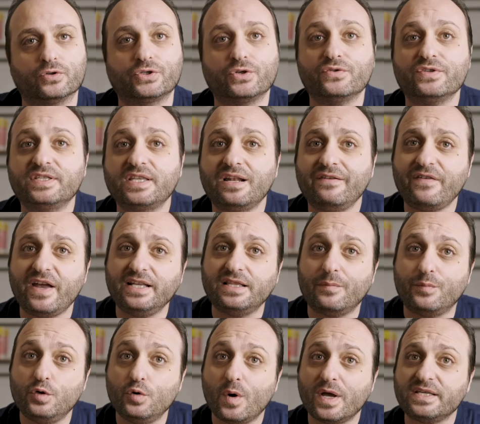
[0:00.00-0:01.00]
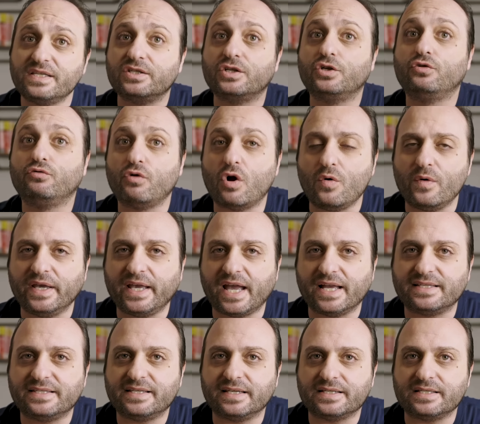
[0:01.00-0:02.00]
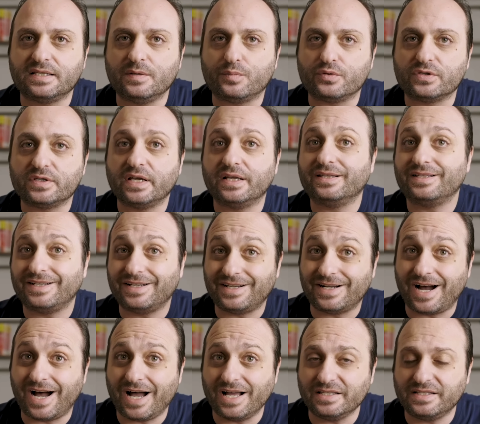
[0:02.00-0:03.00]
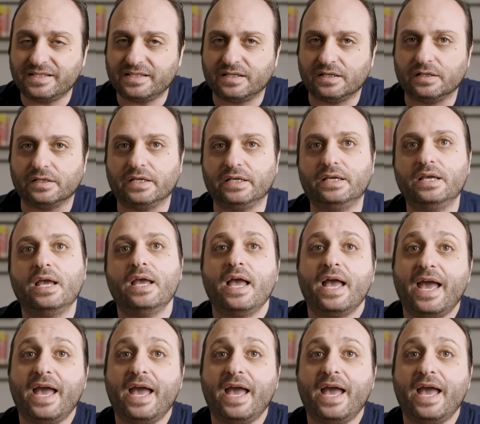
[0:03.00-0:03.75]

So instead of AWS growing at 60% constantly,